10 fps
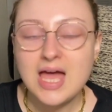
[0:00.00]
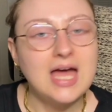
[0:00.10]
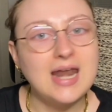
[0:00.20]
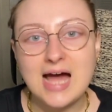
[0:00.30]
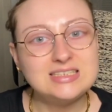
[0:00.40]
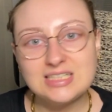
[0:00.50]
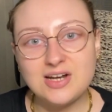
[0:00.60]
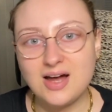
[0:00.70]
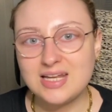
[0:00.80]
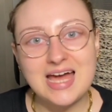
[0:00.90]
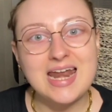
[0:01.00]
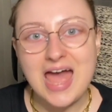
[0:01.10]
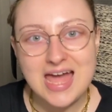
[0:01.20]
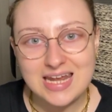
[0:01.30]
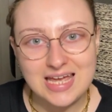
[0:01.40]
And I did not get
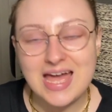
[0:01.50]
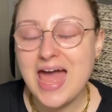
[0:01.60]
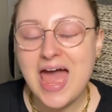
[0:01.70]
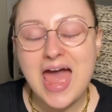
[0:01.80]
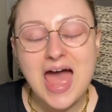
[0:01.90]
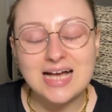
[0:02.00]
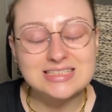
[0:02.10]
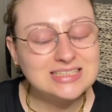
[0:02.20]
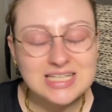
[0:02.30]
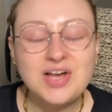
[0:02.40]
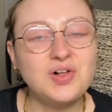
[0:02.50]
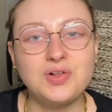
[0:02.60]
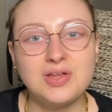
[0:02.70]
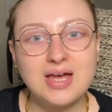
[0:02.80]
a single